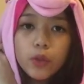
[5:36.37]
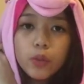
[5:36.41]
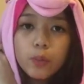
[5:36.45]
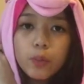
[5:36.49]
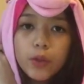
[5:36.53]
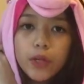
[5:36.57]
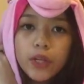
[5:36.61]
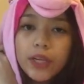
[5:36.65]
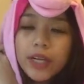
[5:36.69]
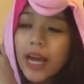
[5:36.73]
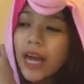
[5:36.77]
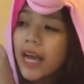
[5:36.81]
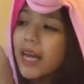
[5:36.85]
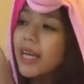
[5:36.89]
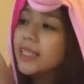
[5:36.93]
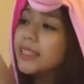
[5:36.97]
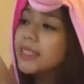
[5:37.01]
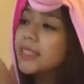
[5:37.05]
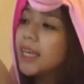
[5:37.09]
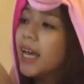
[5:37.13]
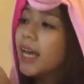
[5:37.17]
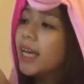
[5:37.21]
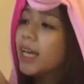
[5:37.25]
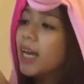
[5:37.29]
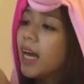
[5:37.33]
duper
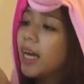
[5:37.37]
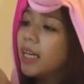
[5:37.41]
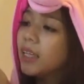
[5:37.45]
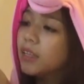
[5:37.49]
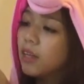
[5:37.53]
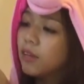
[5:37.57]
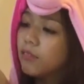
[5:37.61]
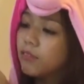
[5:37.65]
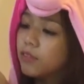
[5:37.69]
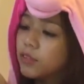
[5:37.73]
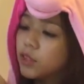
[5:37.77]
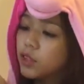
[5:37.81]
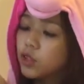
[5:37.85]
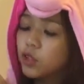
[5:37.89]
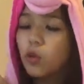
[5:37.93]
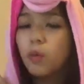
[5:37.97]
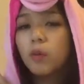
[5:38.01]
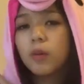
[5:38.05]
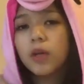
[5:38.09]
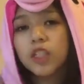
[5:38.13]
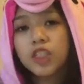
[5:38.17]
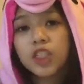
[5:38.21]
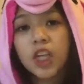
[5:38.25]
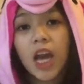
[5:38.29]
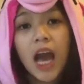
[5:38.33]
nice and I love it so
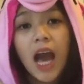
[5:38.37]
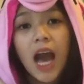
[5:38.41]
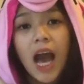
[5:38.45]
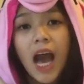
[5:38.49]
much.